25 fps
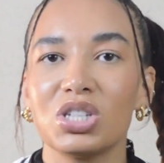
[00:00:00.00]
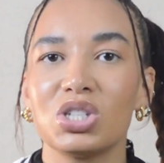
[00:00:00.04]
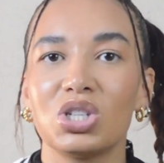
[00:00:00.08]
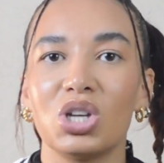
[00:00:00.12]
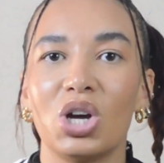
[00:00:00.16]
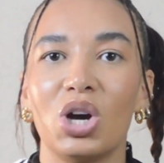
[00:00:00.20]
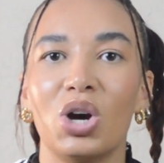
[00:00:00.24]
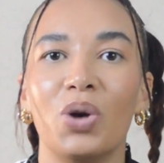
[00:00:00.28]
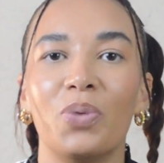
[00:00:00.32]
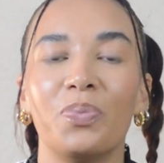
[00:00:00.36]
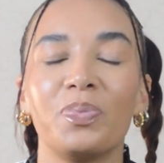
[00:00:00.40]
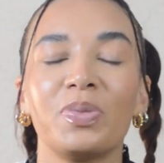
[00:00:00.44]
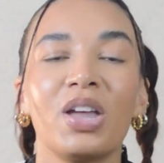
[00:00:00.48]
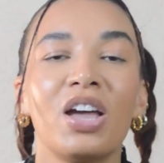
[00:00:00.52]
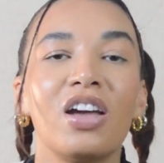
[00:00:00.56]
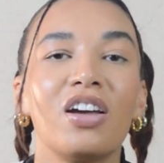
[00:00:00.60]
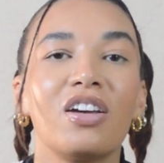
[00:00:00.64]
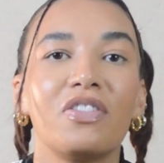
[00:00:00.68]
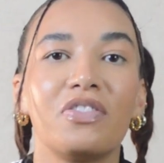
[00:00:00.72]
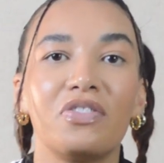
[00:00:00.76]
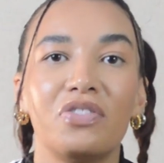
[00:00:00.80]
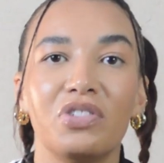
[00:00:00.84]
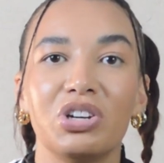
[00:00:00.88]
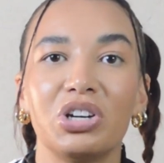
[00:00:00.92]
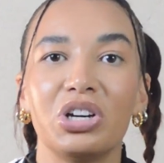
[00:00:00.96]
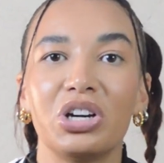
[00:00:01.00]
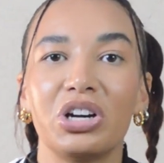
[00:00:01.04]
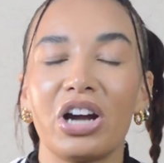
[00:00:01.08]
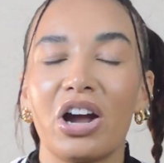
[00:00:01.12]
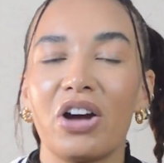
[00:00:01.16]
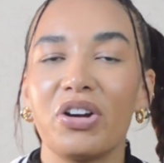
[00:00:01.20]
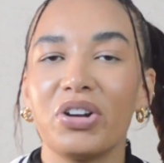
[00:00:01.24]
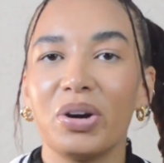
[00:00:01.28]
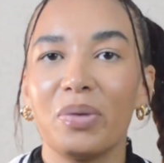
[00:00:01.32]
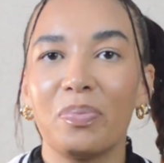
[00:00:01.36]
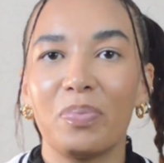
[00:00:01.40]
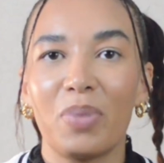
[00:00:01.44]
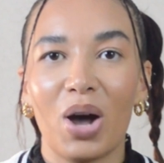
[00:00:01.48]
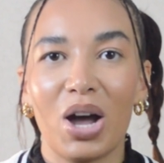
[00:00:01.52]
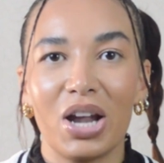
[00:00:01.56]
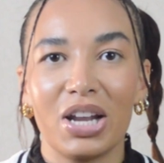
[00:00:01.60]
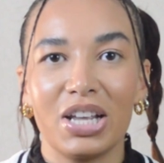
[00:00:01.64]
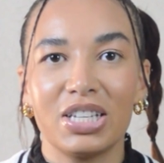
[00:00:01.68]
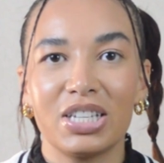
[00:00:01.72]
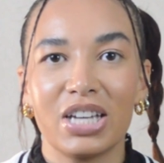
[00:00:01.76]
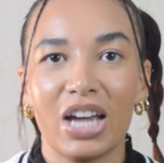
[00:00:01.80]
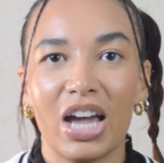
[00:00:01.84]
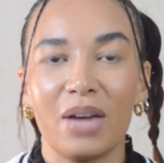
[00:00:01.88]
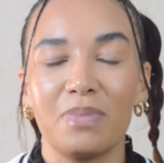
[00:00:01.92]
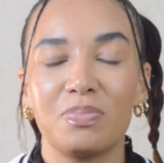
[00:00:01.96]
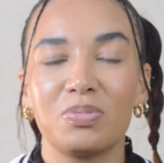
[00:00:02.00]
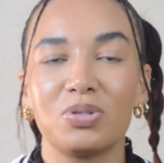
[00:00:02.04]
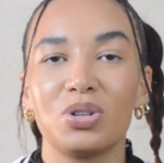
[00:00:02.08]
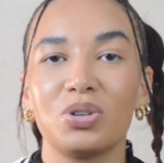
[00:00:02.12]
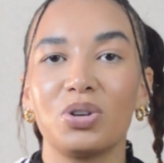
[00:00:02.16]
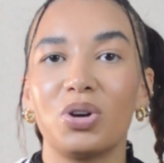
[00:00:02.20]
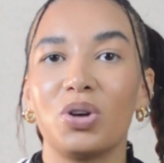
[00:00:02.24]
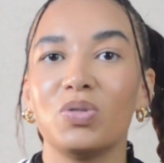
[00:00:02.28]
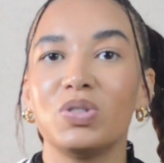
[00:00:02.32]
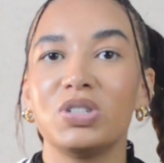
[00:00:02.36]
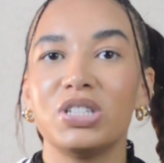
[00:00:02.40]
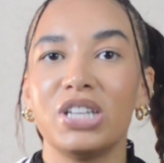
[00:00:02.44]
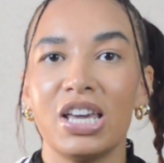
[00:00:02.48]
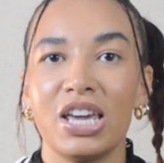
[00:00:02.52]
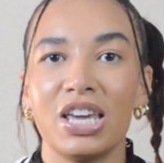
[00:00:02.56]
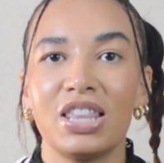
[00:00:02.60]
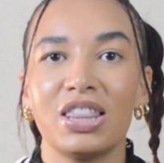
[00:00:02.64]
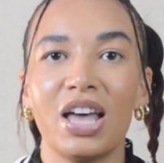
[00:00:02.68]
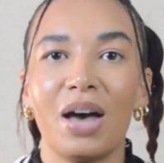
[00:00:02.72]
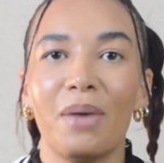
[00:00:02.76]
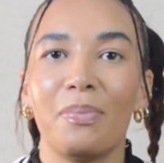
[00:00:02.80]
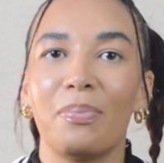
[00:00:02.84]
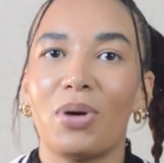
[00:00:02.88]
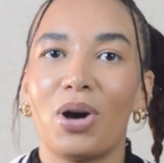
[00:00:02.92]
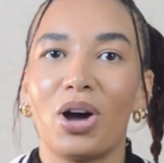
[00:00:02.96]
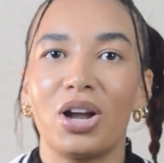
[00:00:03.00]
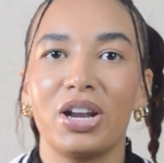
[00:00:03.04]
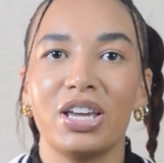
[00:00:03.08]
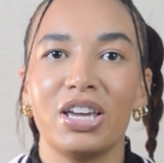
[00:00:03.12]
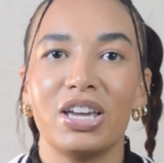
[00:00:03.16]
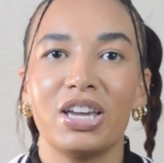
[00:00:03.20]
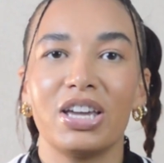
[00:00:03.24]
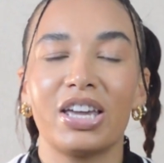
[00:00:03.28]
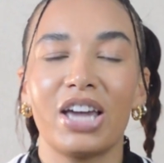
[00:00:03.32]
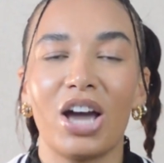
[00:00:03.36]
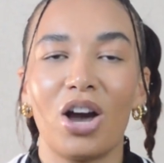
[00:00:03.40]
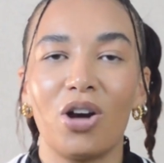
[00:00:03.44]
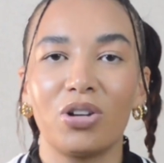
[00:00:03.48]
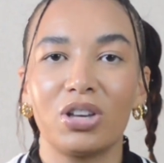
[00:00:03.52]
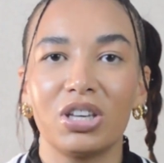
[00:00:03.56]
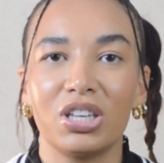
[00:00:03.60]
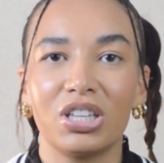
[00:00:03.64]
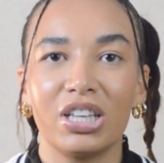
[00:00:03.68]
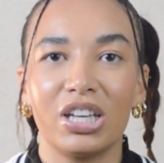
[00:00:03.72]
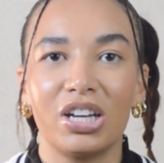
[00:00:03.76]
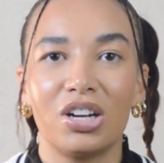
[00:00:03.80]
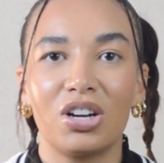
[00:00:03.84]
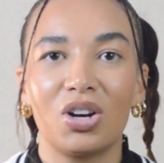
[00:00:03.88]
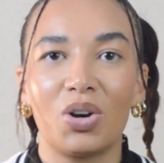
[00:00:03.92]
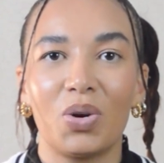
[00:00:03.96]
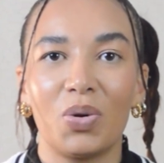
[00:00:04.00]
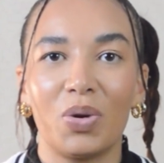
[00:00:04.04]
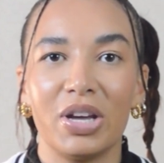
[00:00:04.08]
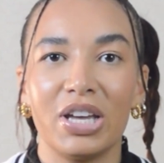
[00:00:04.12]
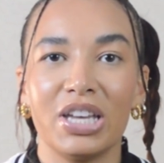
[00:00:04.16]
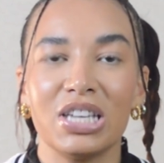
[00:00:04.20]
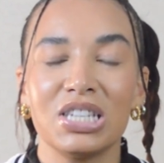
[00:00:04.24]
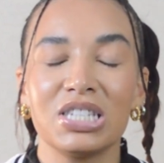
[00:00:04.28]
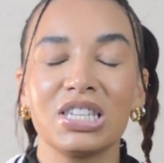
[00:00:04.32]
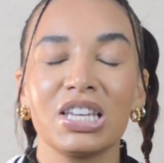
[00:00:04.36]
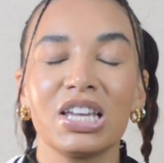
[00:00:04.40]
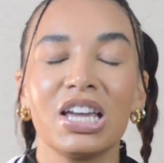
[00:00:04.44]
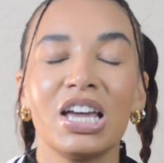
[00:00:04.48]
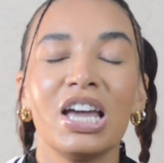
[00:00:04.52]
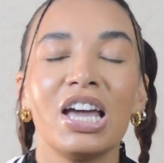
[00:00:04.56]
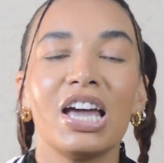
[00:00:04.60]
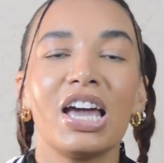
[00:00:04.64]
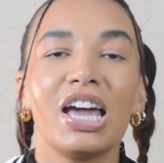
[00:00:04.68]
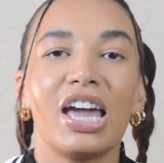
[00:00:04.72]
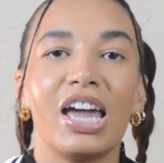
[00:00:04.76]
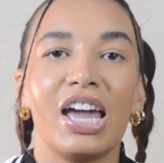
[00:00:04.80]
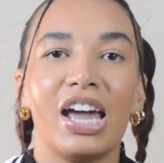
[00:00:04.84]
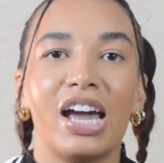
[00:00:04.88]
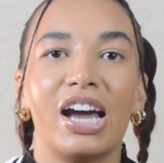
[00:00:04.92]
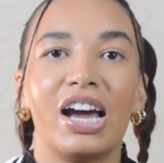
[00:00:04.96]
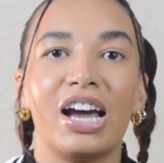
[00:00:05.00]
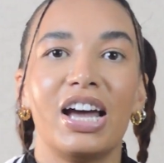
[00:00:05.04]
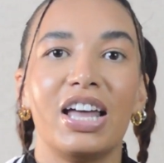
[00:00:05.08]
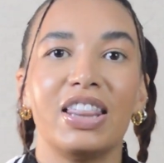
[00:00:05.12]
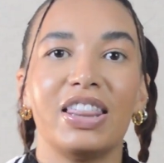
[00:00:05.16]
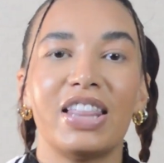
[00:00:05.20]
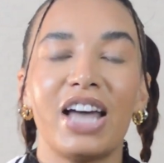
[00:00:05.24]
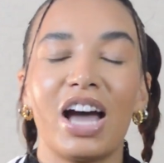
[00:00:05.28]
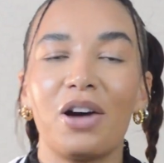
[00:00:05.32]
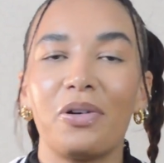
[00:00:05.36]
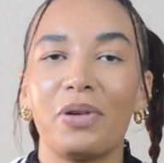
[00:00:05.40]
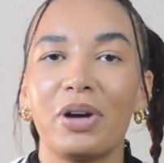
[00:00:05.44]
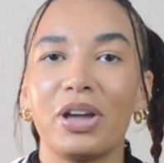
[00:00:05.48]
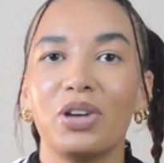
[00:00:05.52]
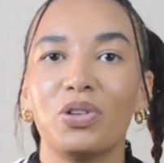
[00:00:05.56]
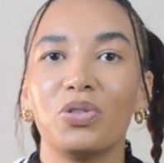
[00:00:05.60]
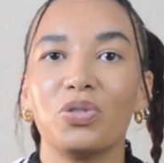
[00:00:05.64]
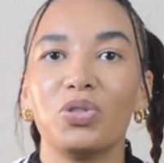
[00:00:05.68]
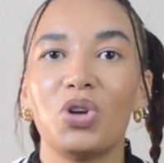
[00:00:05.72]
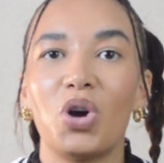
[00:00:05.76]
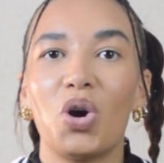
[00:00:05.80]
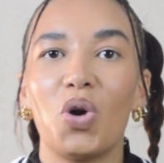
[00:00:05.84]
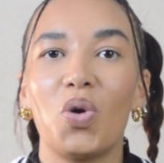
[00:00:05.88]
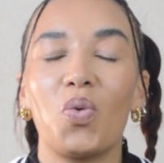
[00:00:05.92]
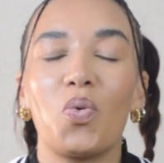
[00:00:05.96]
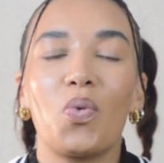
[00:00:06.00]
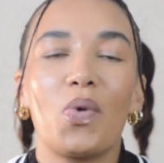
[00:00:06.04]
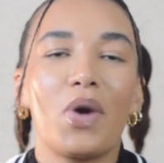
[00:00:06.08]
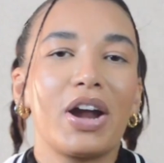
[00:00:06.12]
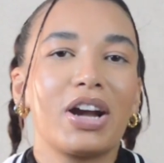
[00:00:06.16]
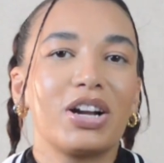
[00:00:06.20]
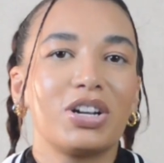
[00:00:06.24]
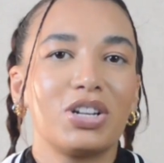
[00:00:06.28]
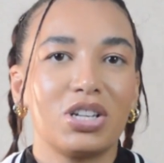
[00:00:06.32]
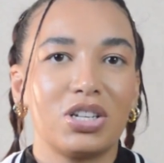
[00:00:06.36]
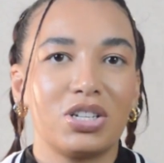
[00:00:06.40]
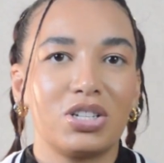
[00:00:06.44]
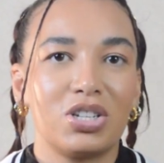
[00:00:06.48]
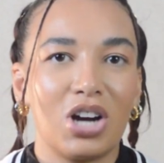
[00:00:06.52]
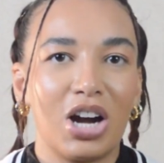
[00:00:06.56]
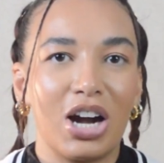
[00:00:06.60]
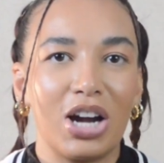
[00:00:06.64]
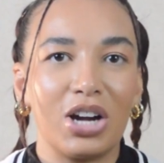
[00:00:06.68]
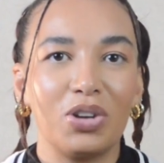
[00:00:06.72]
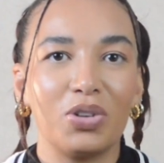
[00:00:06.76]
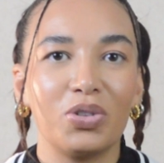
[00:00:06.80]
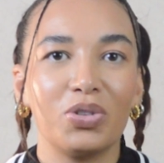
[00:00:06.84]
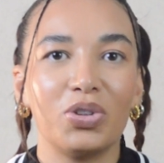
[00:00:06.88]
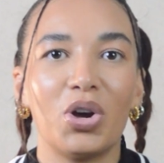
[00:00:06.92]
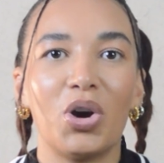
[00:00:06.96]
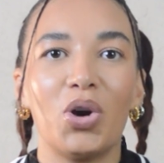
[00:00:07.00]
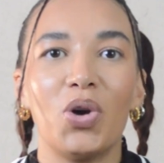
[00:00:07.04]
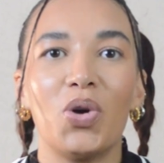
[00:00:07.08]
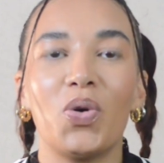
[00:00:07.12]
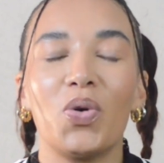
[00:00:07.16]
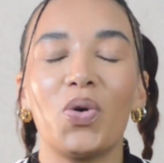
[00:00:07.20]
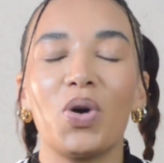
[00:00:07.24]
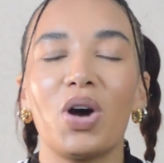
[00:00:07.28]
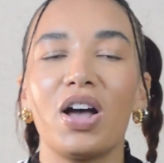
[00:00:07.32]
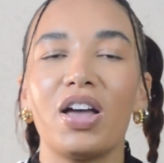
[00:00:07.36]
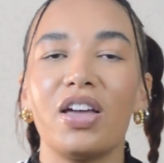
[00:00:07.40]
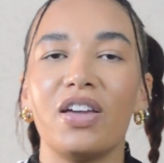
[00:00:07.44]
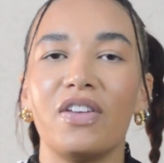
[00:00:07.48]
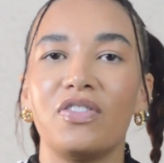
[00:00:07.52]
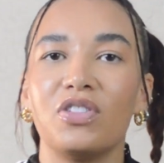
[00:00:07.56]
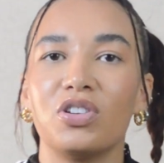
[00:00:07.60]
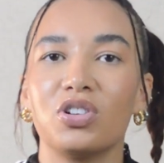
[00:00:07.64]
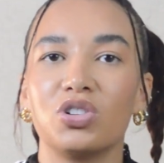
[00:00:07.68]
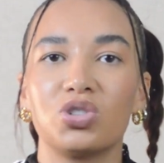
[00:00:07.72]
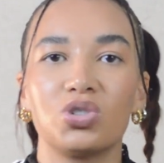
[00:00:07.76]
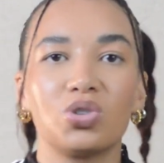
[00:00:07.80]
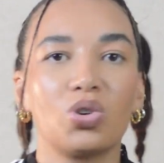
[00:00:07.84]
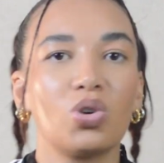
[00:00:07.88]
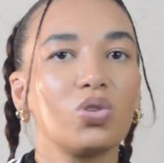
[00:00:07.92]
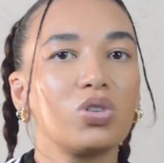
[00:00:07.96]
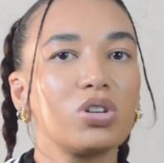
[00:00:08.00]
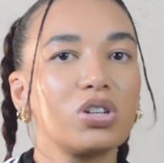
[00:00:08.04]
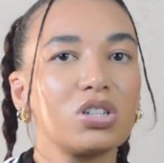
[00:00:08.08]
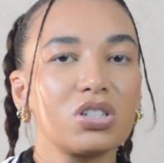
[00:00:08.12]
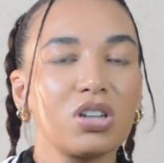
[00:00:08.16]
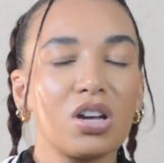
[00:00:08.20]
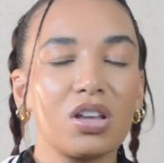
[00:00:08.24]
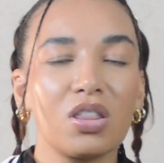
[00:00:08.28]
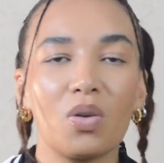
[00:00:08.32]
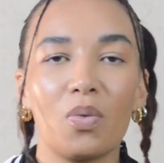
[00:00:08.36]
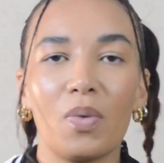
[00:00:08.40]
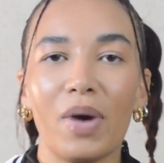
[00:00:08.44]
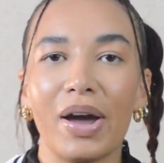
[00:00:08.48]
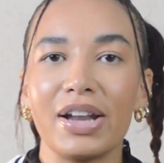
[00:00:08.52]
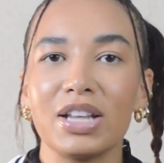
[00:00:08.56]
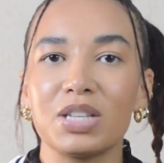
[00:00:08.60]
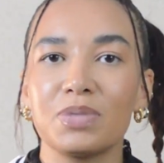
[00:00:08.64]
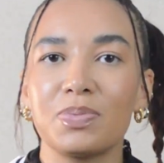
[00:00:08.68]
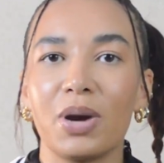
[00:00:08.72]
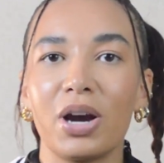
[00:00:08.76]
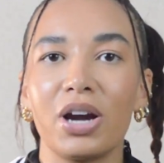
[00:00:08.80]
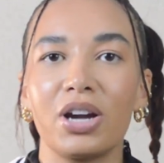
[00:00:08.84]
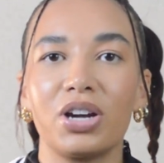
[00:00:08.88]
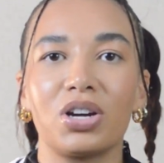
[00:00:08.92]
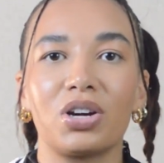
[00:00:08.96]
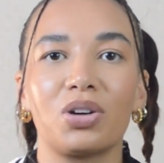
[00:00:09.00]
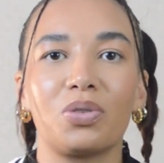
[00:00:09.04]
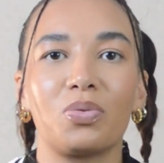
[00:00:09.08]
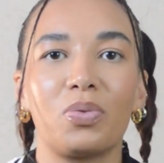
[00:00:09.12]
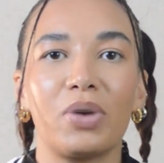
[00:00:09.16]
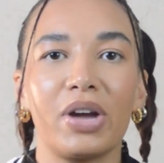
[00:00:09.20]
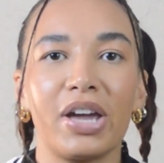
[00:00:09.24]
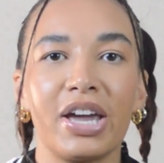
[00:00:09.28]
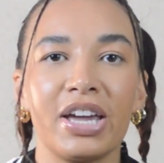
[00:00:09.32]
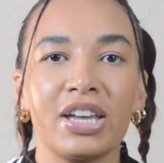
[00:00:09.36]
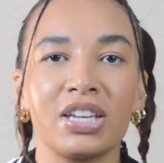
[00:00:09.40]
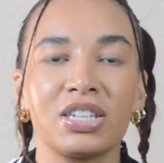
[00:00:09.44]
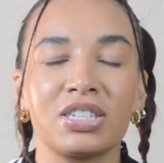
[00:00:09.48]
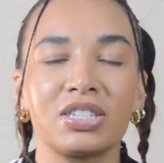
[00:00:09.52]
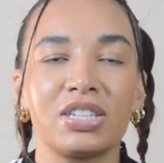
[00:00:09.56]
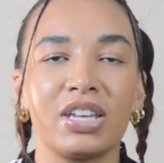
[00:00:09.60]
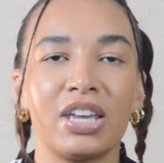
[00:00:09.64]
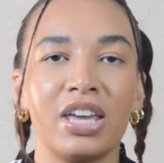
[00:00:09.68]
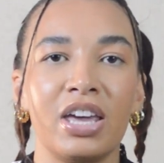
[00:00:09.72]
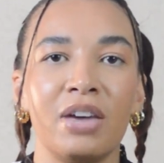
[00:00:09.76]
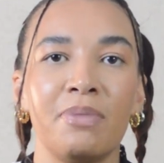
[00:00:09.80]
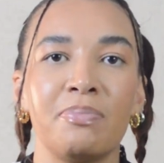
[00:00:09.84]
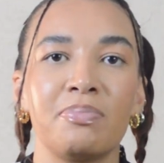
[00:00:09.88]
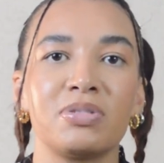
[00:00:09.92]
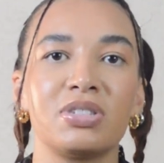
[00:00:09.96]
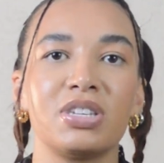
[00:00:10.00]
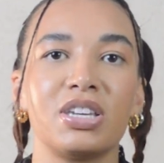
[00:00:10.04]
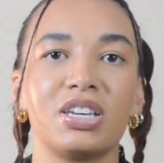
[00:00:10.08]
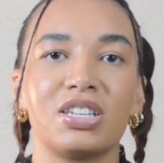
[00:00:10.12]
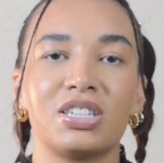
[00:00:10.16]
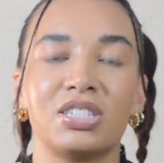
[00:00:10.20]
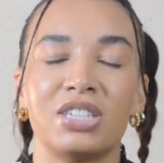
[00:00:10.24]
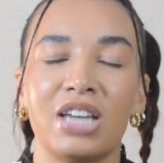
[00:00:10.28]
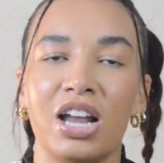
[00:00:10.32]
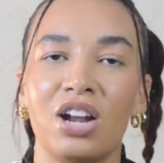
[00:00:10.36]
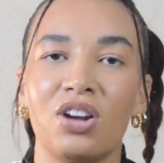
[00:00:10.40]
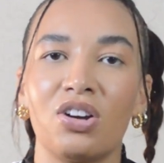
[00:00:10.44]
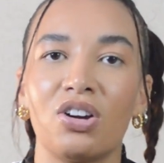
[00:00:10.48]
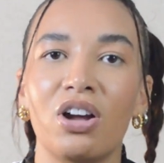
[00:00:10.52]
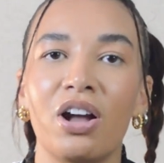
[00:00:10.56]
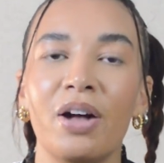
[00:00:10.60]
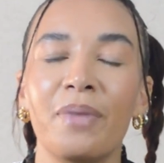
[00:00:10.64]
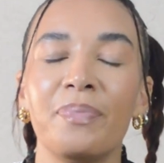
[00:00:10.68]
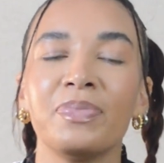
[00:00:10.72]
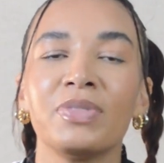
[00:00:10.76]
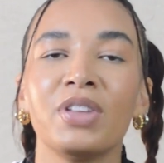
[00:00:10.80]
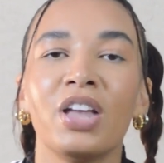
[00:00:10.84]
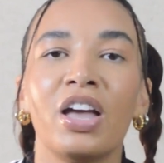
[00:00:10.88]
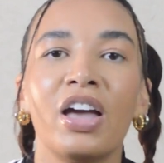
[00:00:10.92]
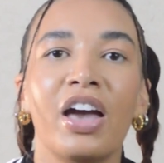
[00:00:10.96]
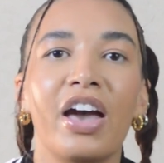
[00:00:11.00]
So figuring out your body type. So go take that body calculator quiz, and that way you'll know where to start. You'll know if your shoulders are the widest part, your waist, hips, etc.